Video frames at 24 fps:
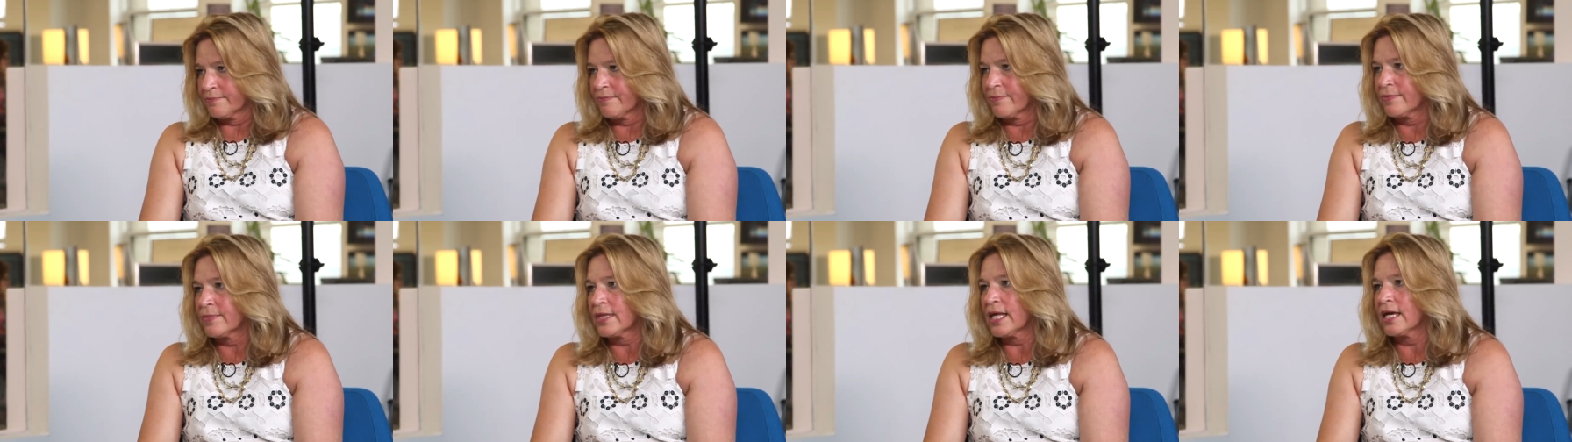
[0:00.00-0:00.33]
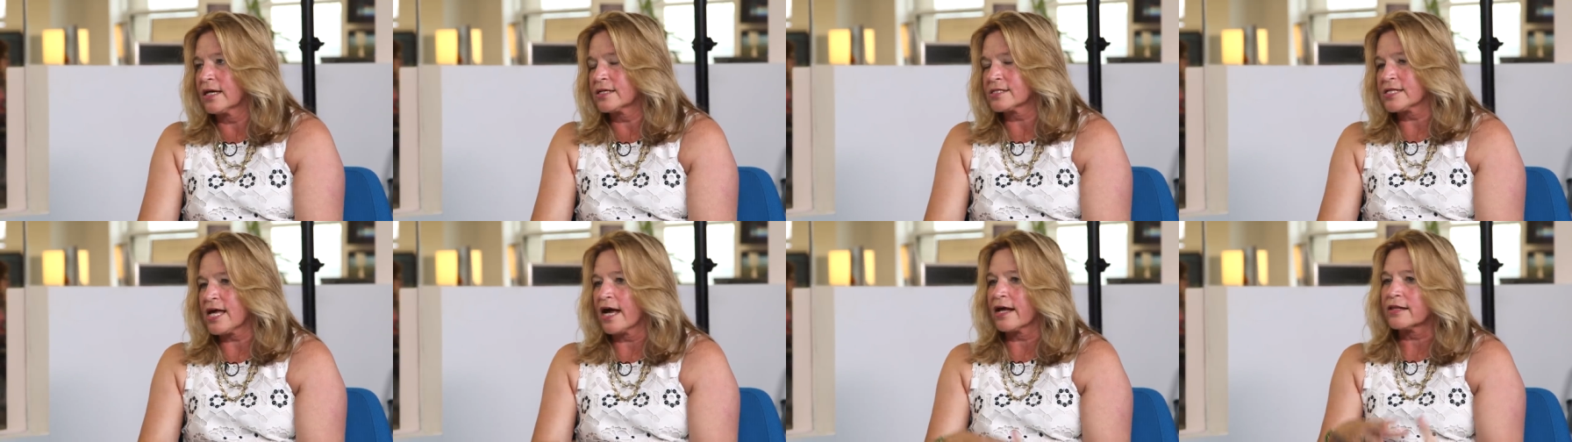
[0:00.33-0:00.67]
yeah,
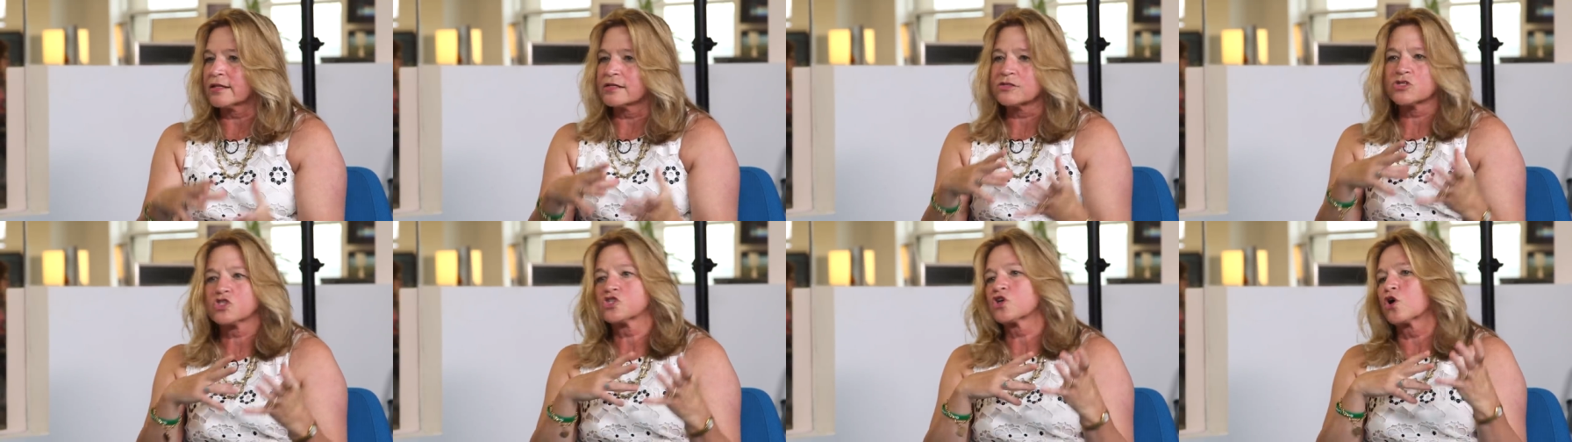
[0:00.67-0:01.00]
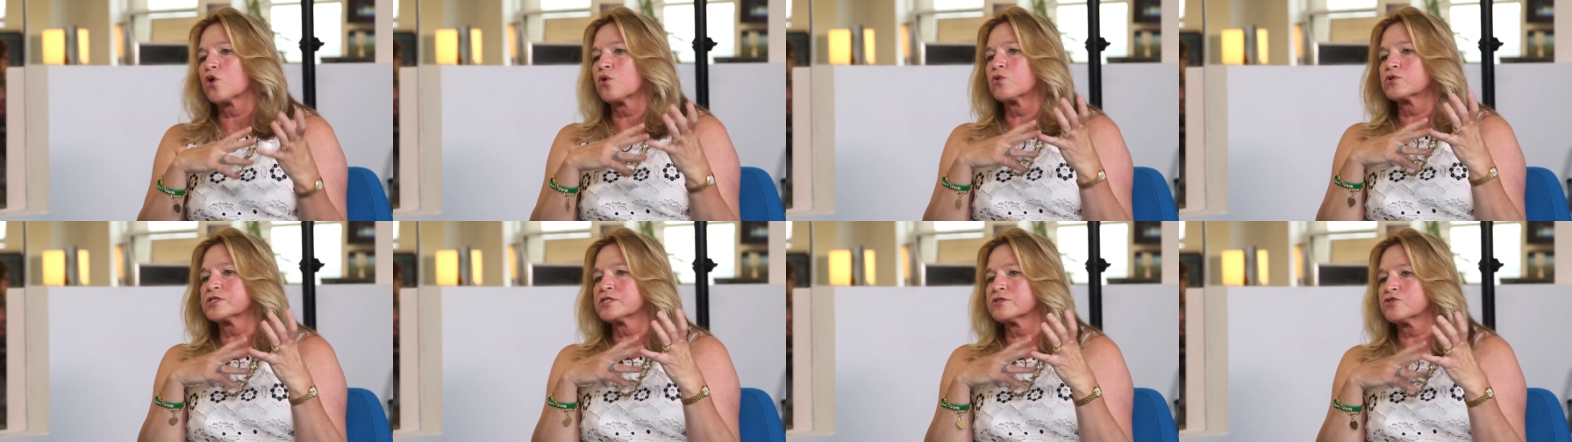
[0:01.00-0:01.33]
exactly. Yeah.
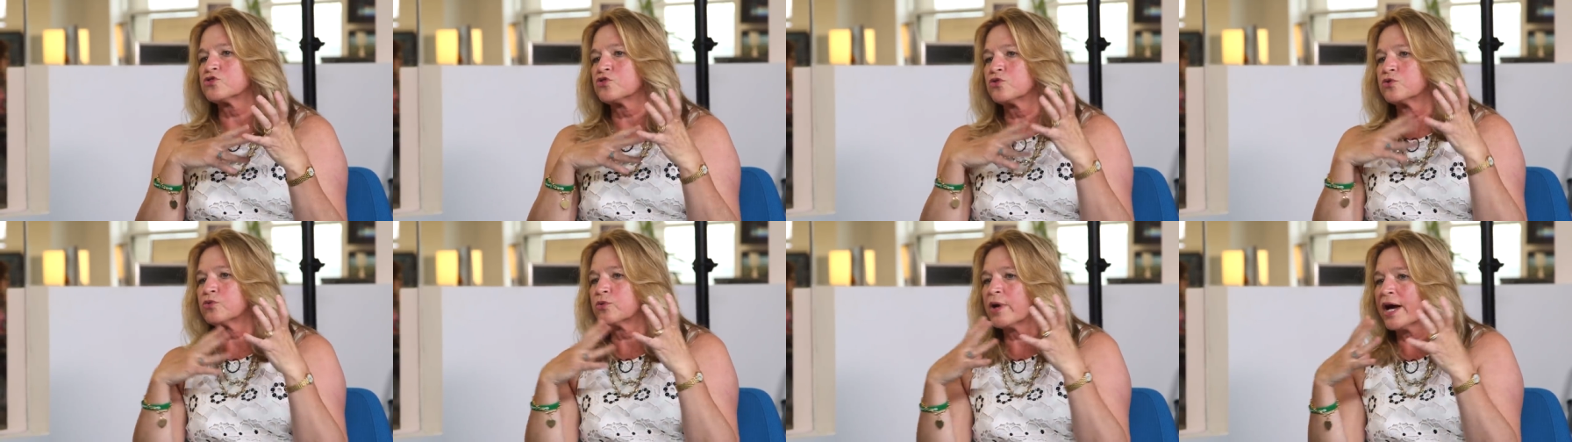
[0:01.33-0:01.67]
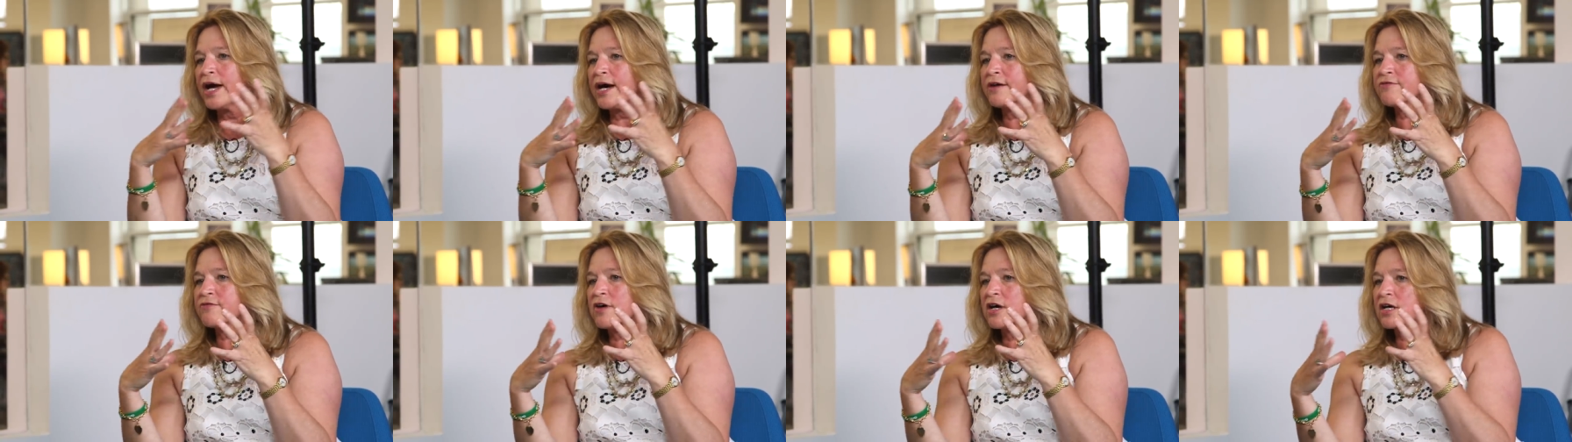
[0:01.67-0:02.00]
So to
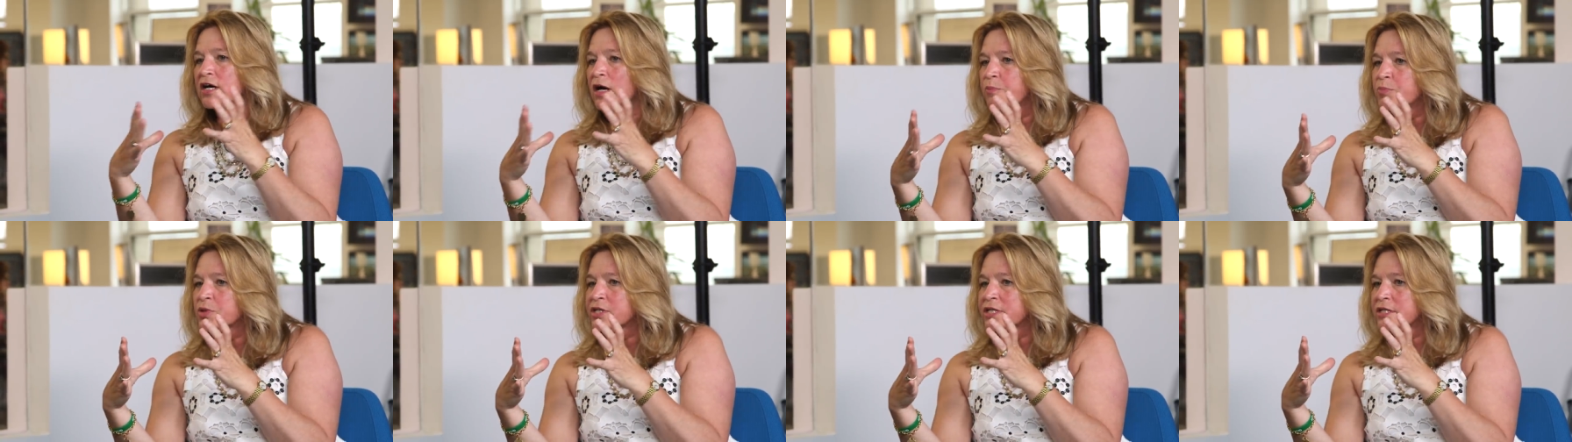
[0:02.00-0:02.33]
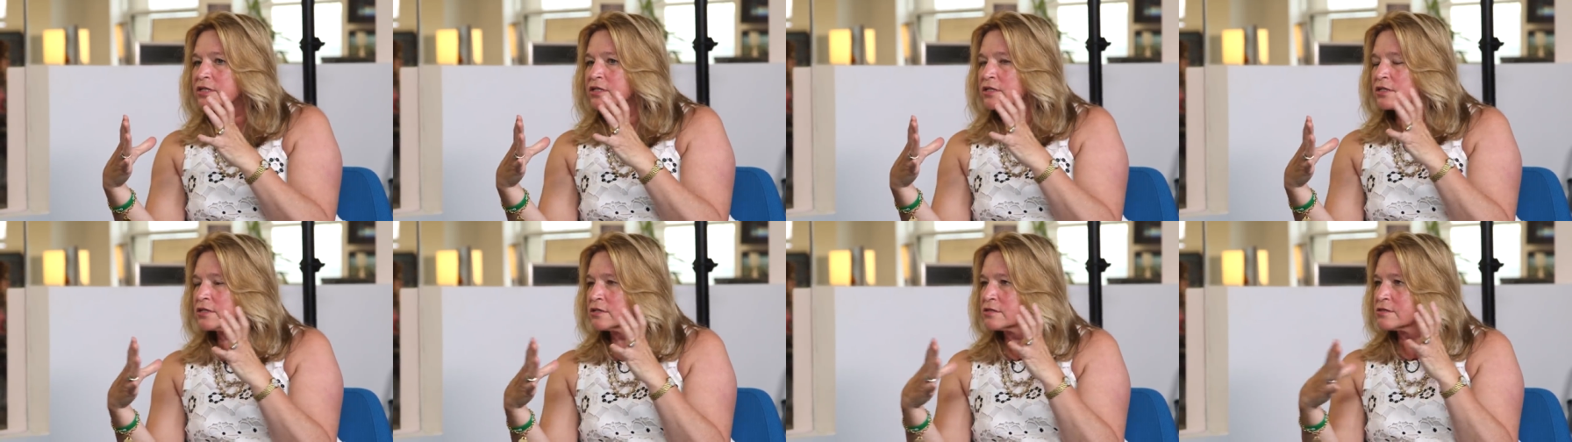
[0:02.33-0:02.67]
have a couple
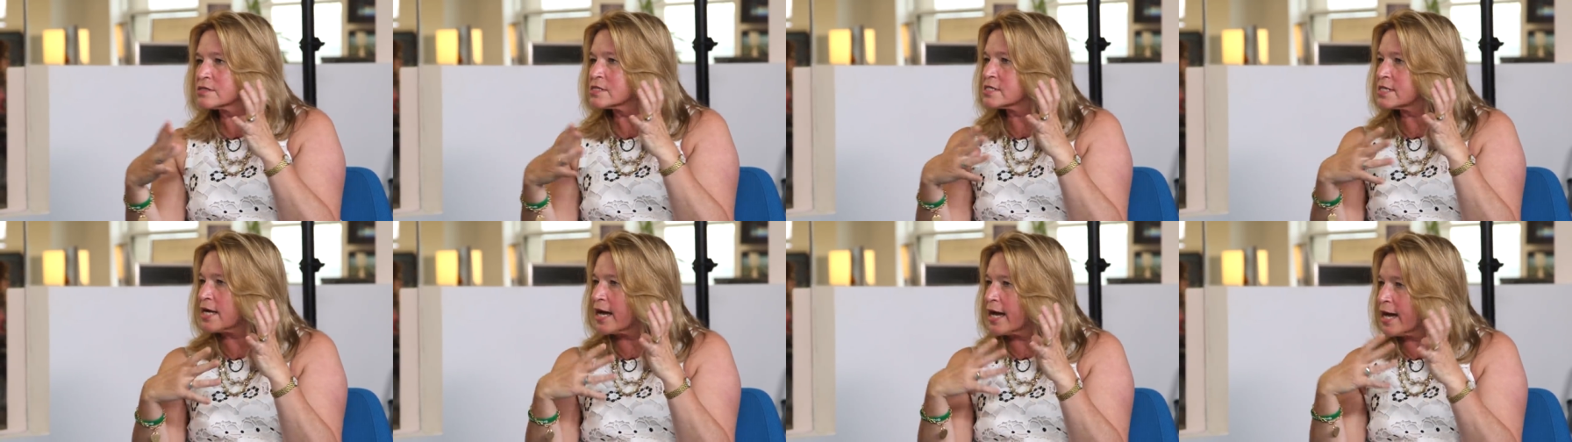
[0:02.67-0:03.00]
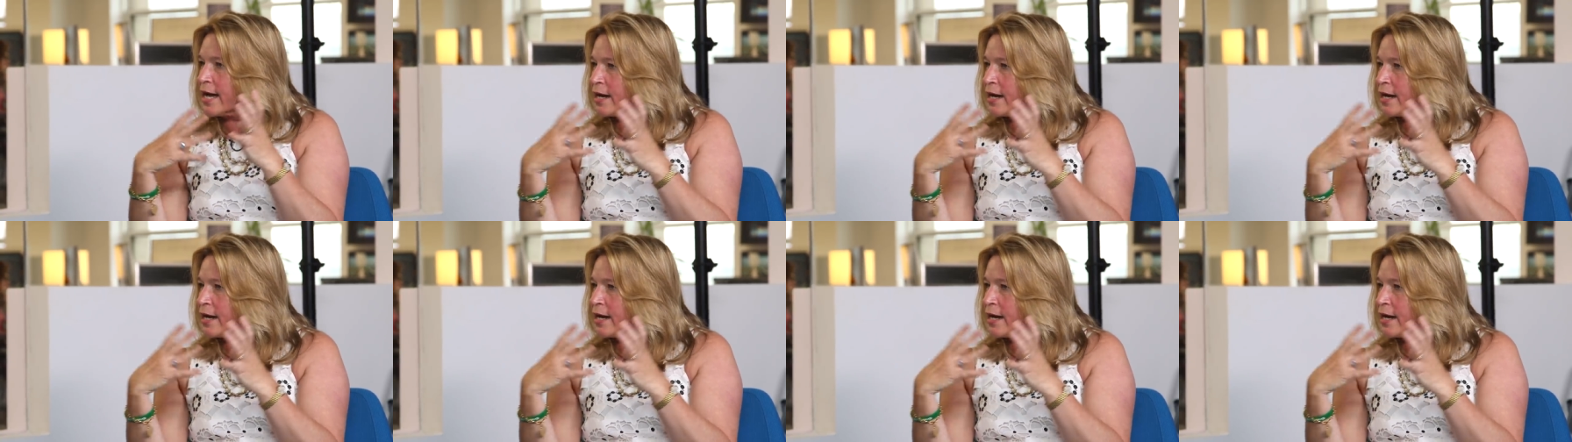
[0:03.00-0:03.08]
years